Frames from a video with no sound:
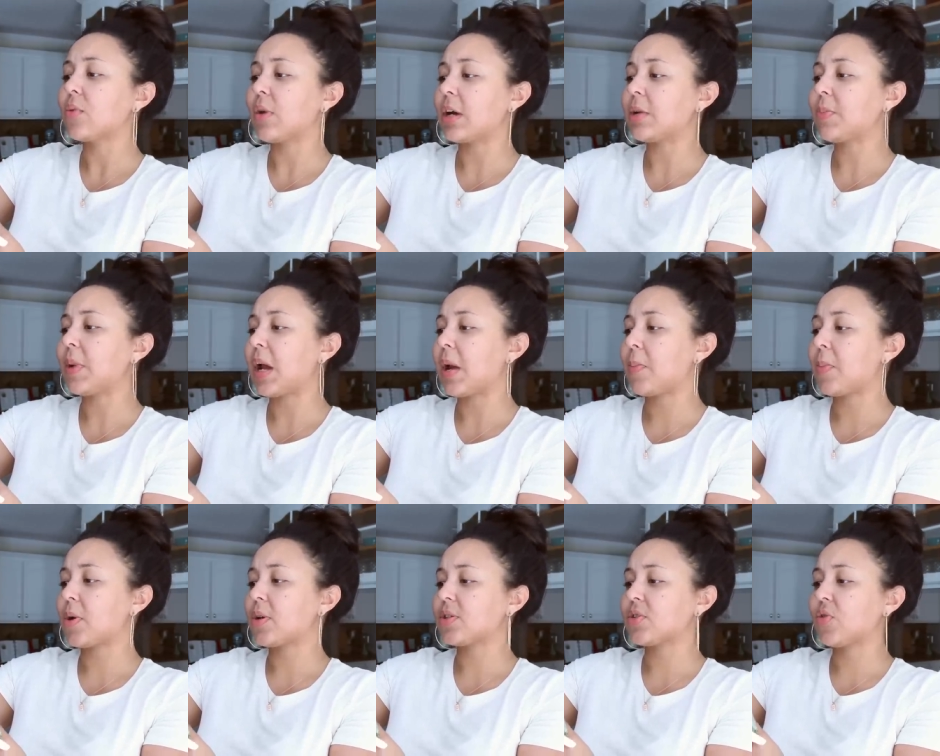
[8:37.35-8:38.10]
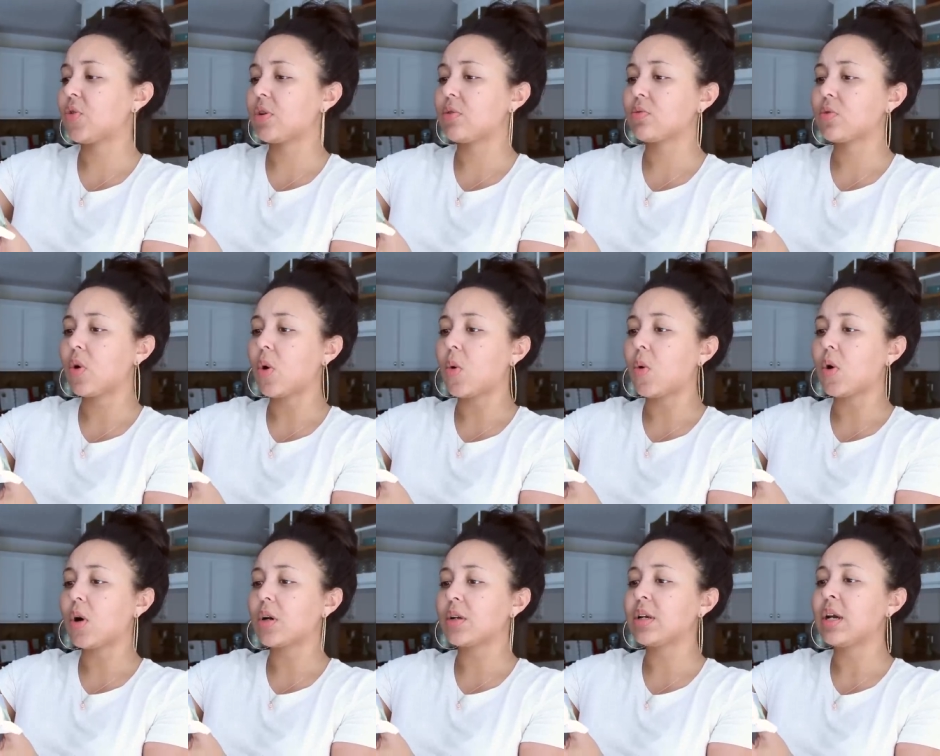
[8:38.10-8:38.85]
red peppers, grilled
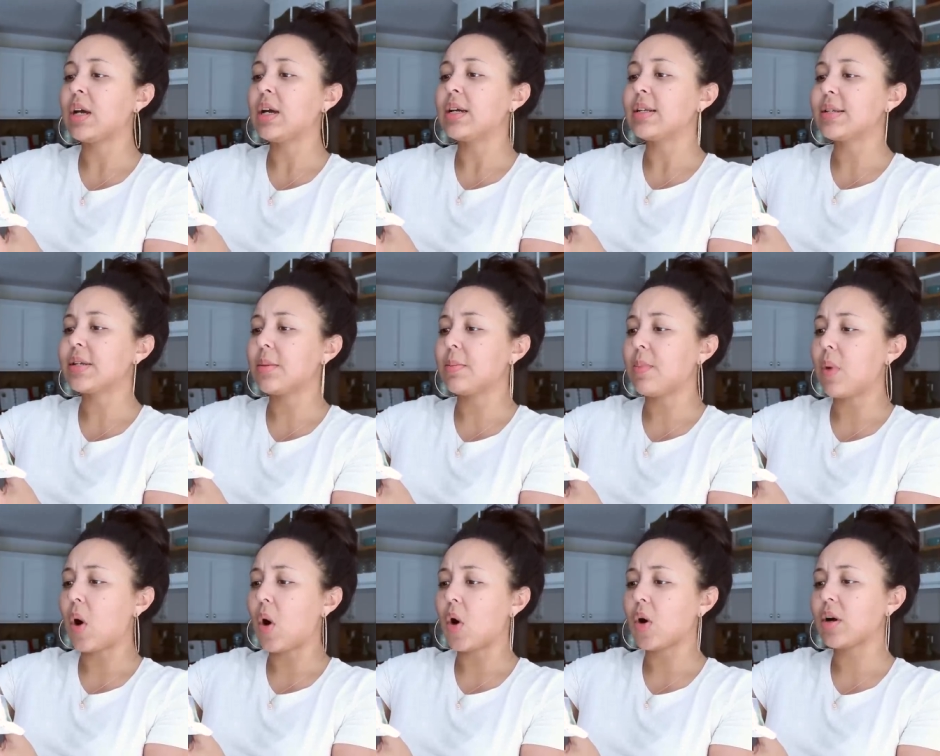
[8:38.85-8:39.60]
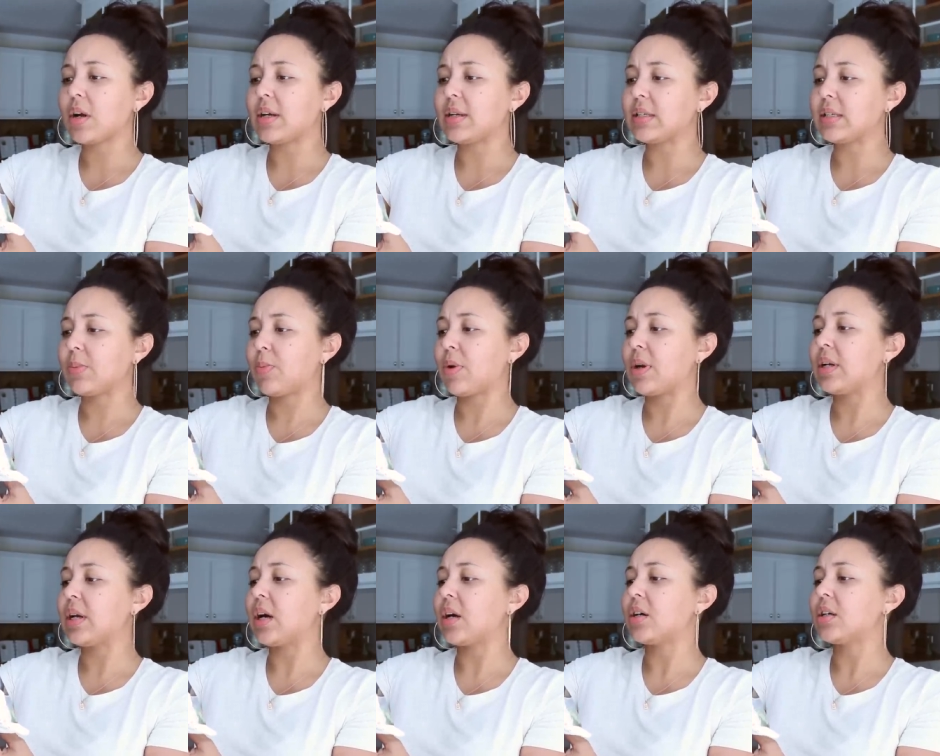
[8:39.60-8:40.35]
corn, tamari,
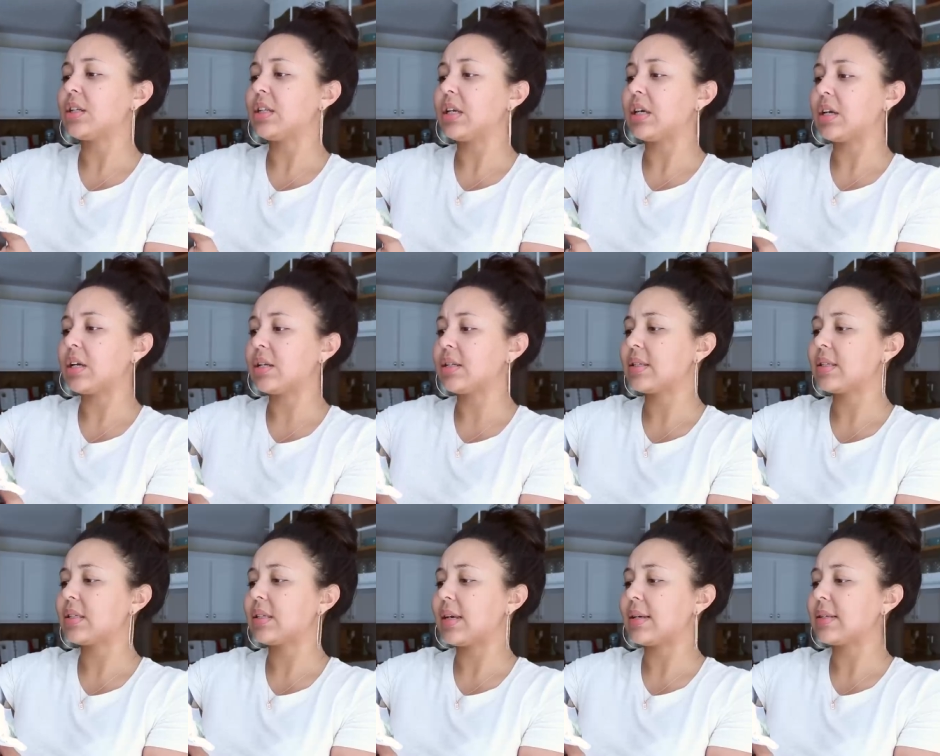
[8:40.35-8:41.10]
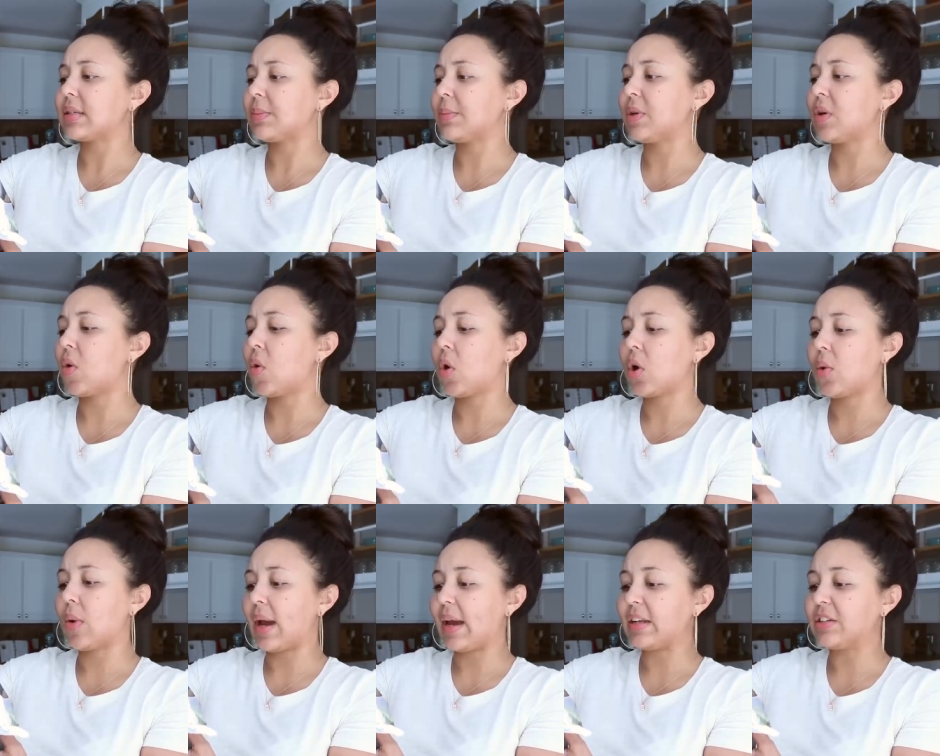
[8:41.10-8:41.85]
spring onions, sesame
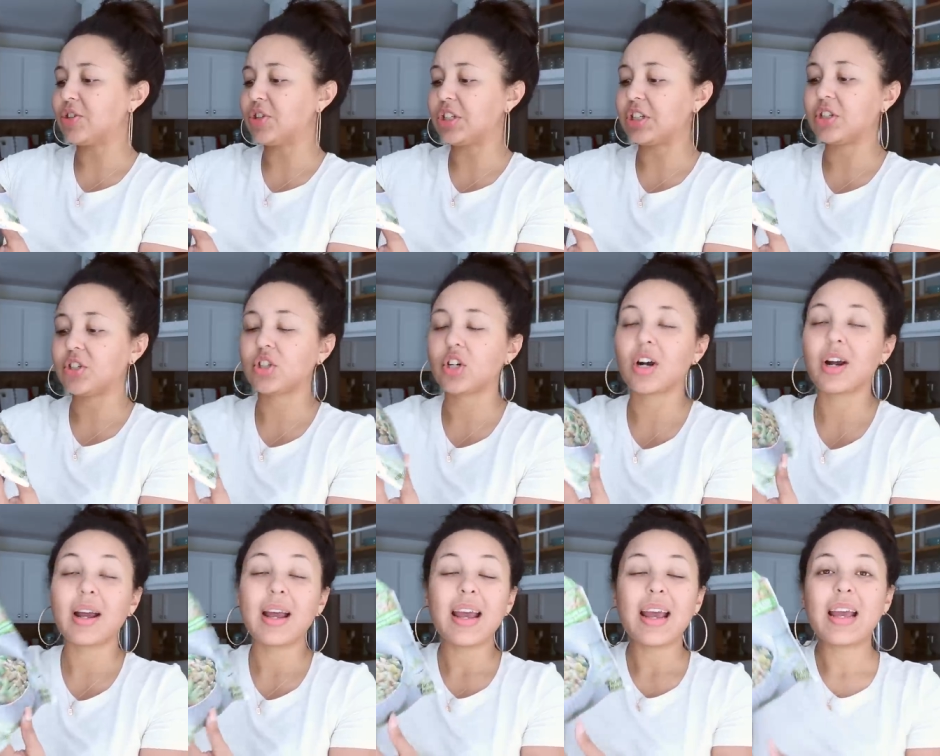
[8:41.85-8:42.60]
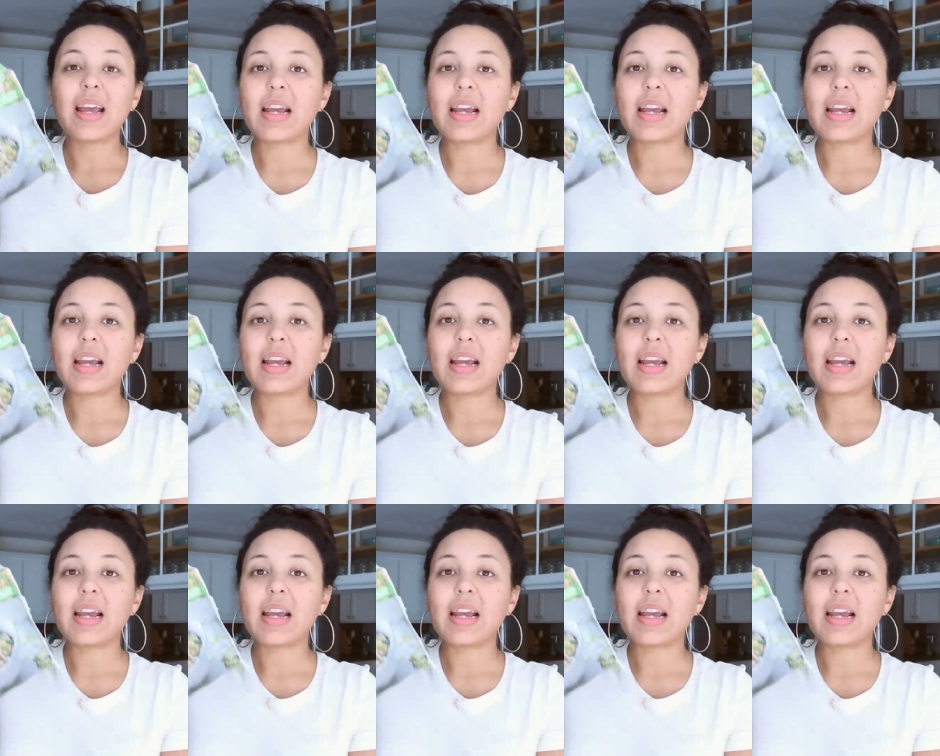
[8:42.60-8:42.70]
oil, and ginger.